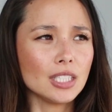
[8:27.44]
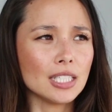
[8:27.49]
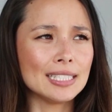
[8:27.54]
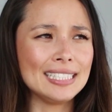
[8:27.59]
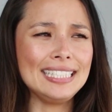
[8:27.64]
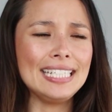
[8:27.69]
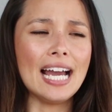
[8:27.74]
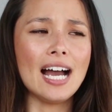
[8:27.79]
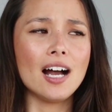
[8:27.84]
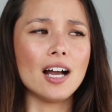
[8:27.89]

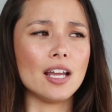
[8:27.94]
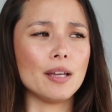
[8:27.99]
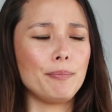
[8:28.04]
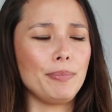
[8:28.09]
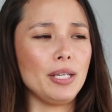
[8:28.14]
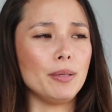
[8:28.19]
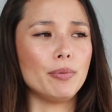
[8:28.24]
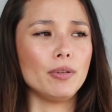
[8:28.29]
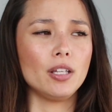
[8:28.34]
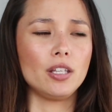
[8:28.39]
yeah,
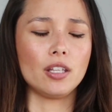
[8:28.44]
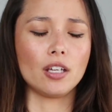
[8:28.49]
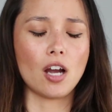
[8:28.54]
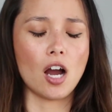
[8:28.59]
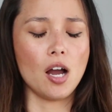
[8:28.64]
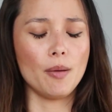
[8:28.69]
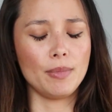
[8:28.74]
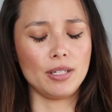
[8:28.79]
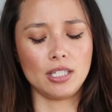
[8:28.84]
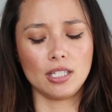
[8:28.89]
people in the
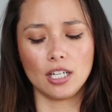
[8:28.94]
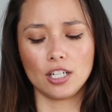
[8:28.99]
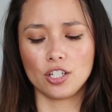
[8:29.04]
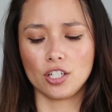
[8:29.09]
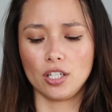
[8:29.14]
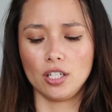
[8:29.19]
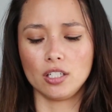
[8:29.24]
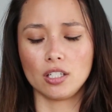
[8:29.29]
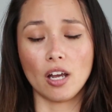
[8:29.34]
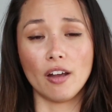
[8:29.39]
comment
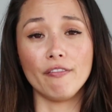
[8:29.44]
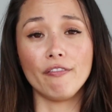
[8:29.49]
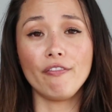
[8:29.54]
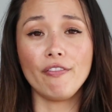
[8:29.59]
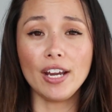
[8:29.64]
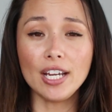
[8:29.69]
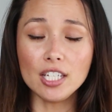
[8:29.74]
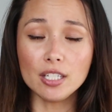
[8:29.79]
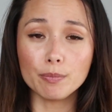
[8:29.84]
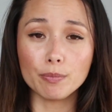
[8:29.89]
sections on
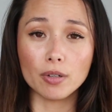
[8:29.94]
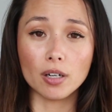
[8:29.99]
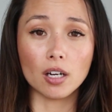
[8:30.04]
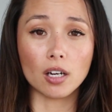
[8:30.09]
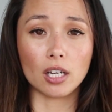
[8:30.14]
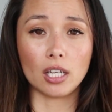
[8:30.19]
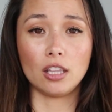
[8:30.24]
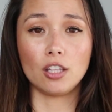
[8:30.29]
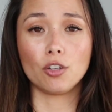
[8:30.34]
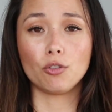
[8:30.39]

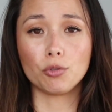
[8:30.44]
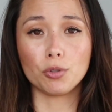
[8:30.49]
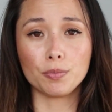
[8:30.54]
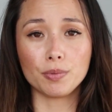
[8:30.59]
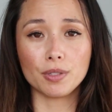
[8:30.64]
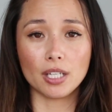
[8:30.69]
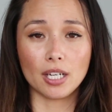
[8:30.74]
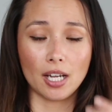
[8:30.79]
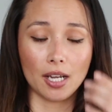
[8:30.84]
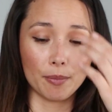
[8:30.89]
Facebook in the
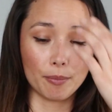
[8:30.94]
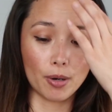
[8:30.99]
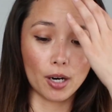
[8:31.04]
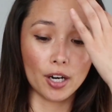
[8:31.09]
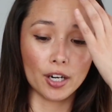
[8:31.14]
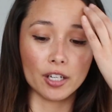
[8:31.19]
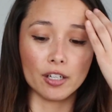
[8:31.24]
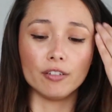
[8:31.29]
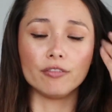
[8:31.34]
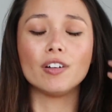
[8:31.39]
groups that I am
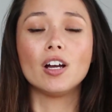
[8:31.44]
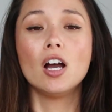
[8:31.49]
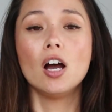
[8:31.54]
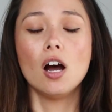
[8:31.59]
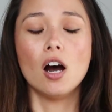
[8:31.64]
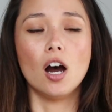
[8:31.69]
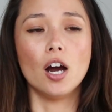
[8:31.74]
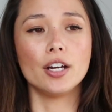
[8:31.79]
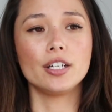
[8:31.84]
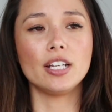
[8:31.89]
part of
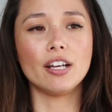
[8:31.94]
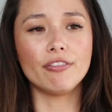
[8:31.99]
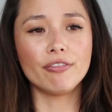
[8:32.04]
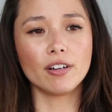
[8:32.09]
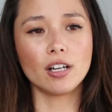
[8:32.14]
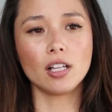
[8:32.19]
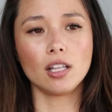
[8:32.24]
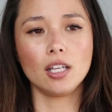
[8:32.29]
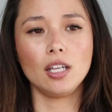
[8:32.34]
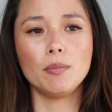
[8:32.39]
are
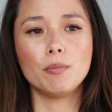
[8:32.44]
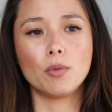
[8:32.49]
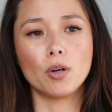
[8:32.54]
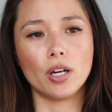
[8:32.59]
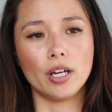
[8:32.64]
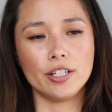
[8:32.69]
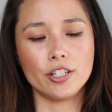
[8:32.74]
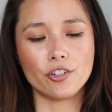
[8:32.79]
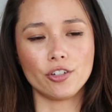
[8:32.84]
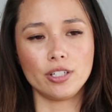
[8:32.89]
definitely
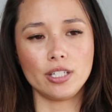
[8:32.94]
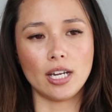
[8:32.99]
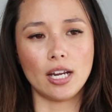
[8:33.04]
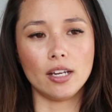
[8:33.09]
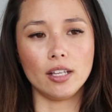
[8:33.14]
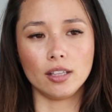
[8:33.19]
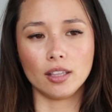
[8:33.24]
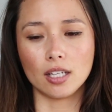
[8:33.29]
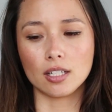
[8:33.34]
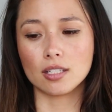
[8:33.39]
more
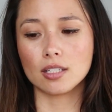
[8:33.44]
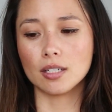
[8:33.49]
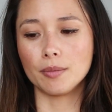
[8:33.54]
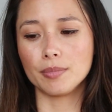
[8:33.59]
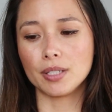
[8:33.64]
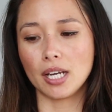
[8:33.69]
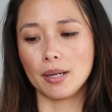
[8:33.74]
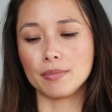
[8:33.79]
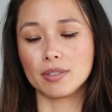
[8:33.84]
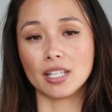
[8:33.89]
understanding that
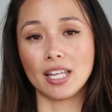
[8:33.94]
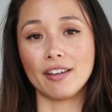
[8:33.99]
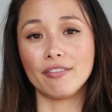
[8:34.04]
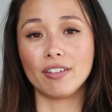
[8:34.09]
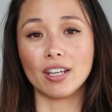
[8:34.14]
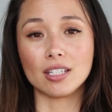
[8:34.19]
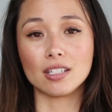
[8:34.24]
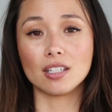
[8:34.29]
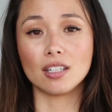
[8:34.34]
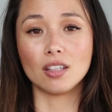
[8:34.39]
sometimes
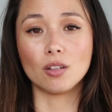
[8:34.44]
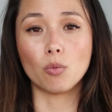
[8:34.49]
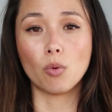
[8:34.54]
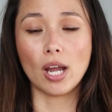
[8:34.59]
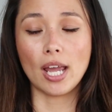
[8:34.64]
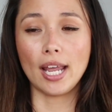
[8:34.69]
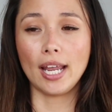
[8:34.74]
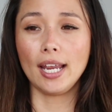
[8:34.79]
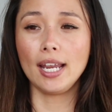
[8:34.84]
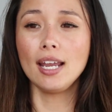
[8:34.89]
life gets in the
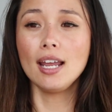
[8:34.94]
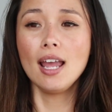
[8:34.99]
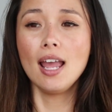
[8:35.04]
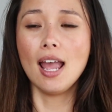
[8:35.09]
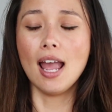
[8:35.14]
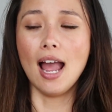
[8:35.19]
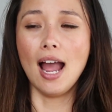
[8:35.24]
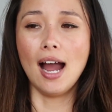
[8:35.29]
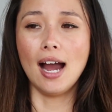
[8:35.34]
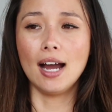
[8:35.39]
way,
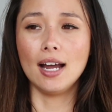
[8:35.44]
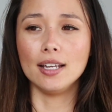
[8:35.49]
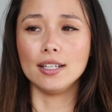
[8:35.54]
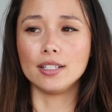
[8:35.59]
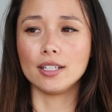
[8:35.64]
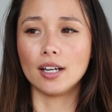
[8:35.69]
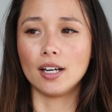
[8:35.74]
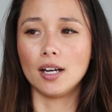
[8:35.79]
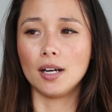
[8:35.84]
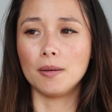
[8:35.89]

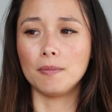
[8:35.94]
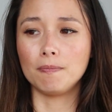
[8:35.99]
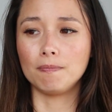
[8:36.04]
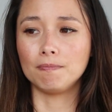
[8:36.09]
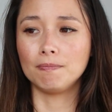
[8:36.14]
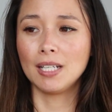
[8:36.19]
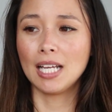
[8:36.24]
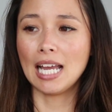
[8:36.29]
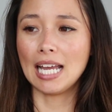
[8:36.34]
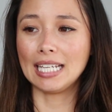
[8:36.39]

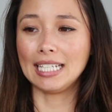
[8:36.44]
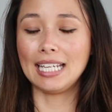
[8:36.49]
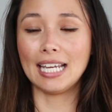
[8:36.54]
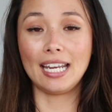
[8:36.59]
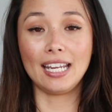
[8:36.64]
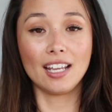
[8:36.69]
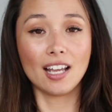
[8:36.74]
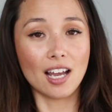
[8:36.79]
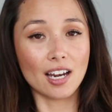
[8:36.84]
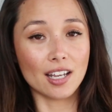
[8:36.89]
and
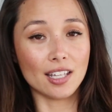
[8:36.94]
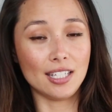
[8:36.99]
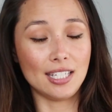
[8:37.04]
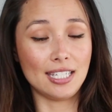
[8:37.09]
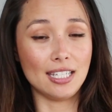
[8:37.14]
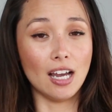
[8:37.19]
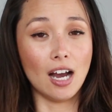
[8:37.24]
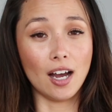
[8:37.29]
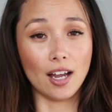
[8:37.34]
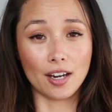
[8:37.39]
getting out
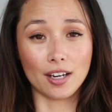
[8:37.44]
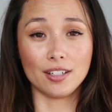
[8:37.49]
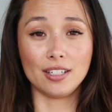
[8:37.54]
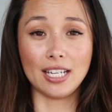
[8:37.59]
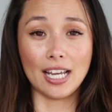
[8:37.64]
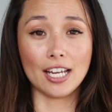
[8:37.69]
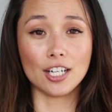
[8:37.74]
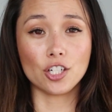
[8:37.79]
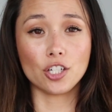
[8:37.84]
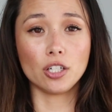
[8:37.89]
of
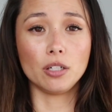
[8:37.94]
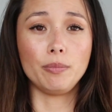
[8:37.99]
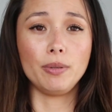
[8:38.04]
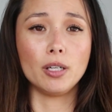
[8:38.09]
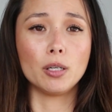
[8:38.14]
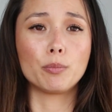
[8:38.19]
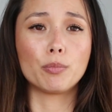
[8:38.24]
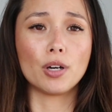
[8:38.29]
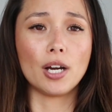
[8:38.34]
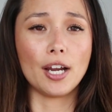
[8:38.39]
debt should
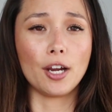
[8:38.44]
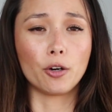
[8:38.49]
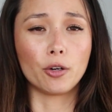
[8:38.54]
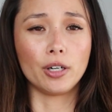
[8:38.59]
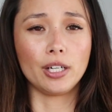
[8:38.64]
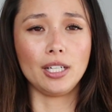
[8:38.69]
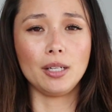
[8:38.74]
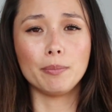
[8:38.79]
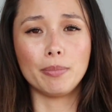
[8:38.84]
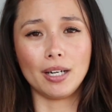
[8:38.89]
be a
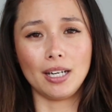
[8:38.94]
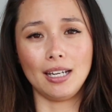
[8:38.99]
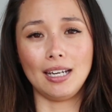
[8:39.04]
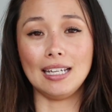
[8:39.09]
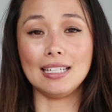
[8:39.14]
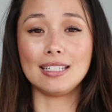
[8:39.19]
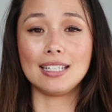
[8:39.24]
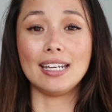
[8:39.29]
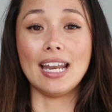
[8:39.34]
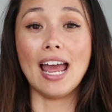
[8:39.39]
priority, but it
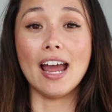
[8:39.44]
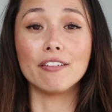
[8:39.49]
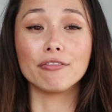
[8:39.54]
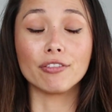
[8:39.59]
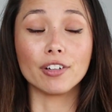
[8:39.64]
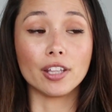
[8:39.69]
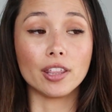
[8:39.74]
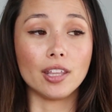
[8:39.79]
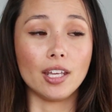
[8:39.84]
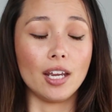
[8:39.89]
isn't
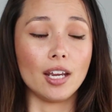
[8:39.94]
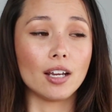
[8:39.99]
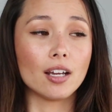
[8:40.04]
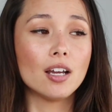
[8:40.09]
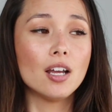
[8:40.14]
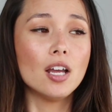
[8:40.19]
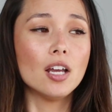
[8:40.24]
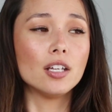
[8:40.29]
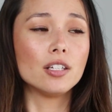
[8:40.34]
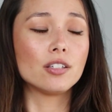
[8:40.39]

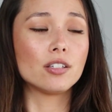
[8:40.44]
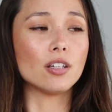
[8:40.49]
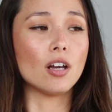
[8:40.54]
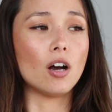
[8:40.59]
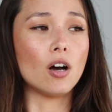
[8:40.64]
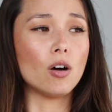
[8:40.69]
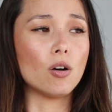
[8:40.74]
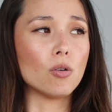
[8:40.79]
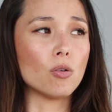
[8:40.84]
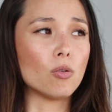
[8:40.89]
everything.
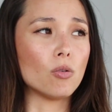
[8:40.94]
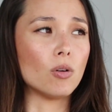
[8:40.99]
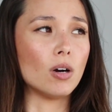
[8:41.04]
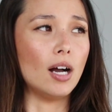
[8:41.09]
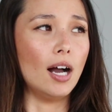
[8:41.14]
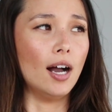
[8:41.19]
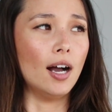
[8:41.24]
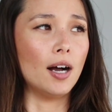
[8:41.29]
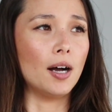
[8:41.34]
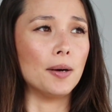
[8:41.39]

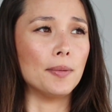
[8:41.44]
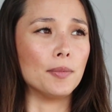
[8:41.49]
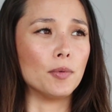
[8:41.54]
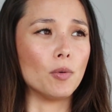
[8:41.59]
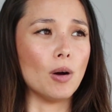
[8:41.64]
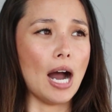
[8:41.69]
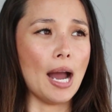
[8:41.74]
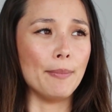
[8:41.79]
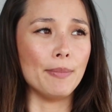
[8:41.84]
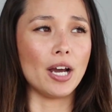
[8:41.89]
So
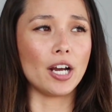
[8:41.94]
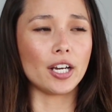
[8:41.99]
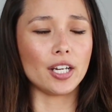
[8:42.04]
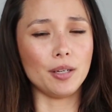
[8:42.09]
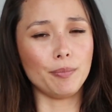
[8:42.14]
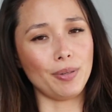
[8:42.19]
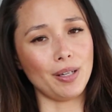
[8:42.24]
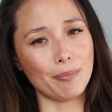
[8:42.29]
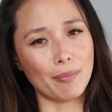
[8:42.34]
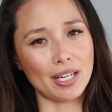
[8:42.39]
I'm not
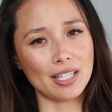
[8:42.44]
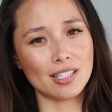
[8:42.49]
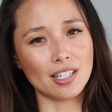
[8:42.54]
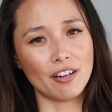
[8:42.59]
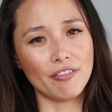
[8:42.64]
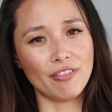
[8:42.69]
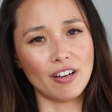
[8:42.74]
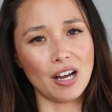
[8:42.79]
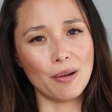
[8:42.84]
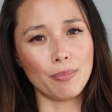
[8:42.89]
going to beat
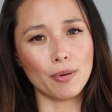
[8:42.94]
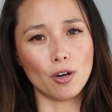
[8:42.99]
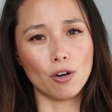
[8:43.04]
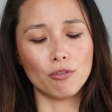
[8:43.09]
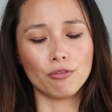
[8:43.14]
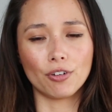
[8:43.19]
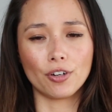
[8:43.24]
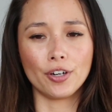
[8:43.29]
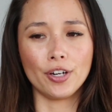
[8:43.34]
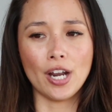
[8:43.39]
myself up
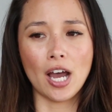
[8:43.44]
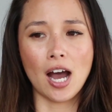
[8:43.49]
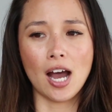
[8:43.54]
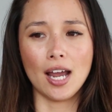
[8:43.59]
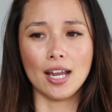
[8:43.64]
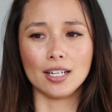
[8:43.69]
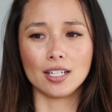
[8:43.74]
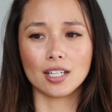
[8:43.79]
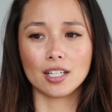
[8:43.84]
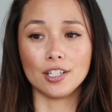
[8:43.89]
over
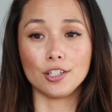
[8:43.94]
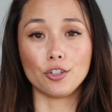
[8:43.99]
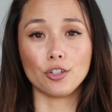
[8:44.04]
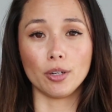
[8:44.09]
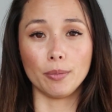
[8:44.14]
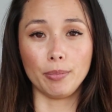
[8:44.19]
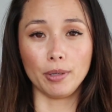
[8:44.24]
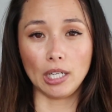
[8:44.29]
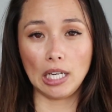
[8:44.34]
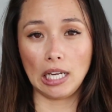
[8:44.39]
not
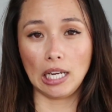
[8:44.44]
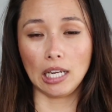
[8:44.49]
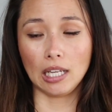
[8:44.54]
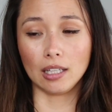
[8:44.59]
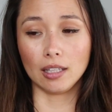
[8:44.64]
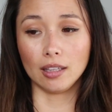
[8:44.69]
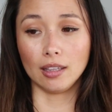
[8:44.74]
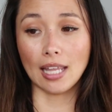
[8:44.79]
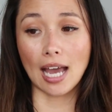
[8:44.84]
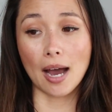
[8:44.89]

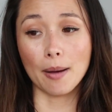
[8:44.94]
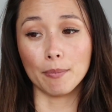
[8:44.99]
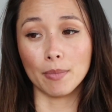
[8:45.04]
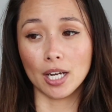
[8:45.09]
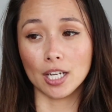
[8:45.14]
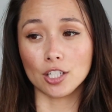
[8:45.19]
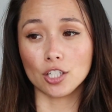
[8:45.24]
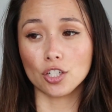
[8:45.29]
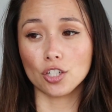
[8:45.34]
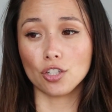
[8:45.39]
contributing that
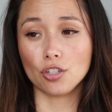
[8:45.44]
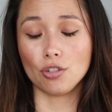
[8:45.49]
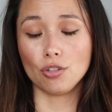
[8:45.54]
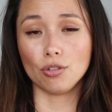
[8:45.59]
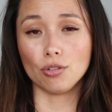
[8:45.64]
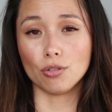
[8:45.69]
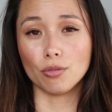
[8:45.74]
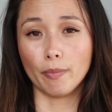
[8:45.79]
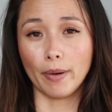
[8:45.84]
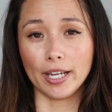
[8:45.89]
much
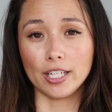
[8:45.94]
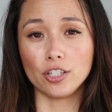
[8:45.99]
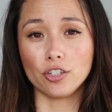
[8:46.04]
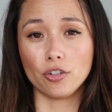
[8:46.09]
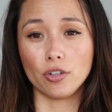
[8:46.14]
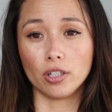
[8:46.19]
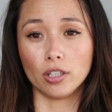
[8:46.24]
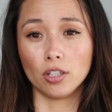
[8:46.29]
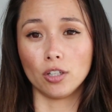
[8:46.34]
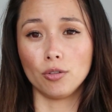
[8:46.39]
to my
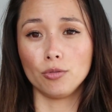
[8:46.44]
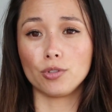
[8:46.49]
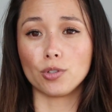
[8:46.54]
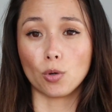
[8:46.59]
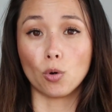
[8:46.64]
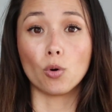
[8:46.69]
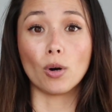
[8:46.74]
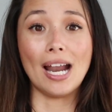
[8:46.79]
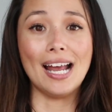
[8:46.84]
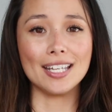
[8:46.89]
student loans,
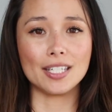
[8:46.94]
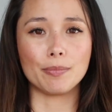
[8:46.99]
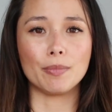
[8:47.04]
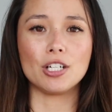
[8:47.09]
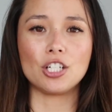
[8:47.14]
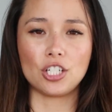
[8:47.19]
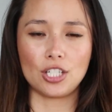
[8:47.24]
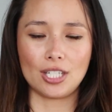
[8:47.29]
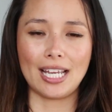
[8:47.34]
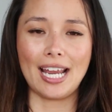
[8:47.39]
or as
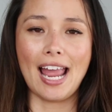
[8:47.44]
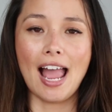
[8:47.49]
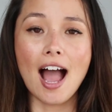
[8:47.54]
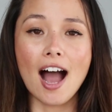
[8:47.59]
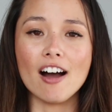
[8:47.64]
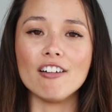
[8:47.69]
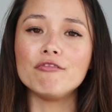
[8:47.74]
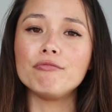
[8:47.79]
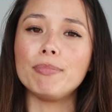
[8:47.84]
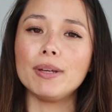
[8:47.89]
much as I
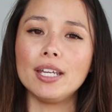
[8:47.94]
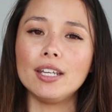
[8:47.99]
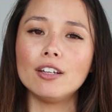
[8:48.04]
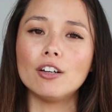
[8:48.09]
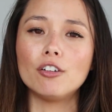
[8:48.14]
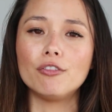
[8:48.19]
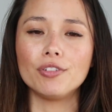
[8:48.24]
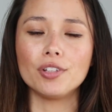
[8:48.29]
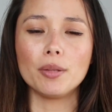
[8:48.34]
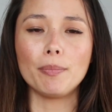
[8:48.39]
have been
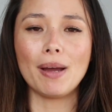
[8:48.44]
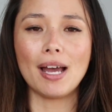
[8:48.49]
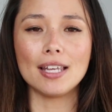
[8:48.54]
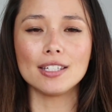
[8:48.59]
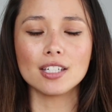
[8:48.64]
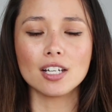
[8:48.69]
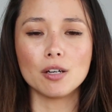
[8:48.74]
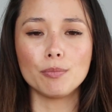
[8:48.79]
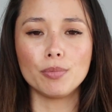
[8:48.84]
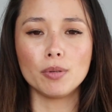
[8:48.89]
over the
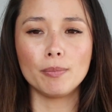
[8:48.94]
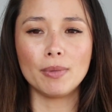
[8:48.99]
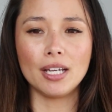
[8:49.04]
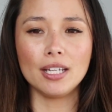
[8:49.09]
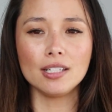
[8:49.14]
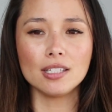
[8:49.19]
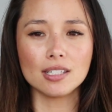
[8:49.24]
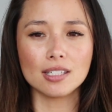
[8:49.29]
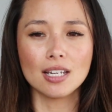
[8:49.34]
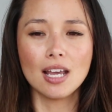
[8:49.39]
past couple
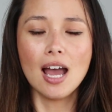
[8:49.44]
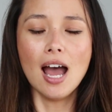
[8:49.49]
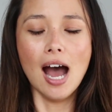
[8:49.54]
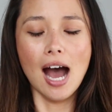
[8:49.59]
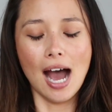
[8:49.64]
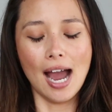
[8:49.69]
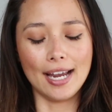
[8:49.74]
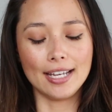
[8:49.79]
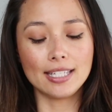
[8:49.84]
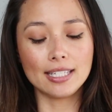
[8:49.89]
months.
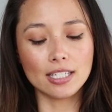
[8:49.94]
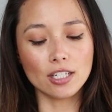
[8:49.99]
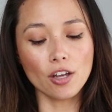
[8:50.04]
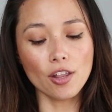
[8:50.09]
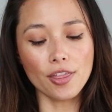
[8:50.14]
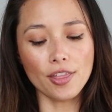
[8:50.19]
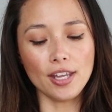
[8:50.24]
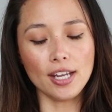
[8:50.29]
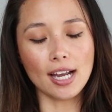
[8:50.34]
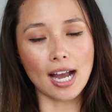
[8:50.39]
I
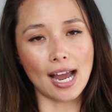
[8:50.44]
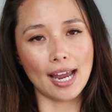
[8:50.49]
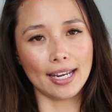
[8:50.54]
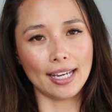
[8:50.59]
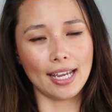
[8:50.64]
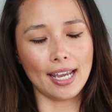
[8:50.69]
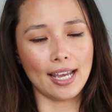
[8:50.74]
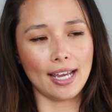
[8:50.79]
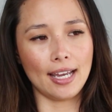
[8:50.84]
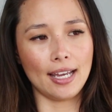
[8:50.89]
still think I
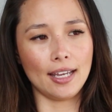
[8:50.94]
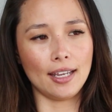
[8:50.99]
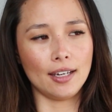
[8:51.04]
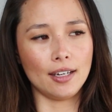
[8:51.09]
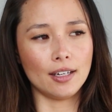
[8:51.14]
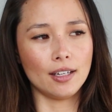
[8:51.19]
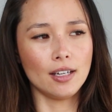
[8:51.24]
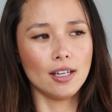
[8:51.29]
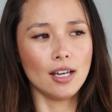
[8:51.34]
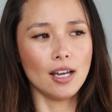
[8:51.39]

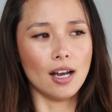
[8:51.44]
can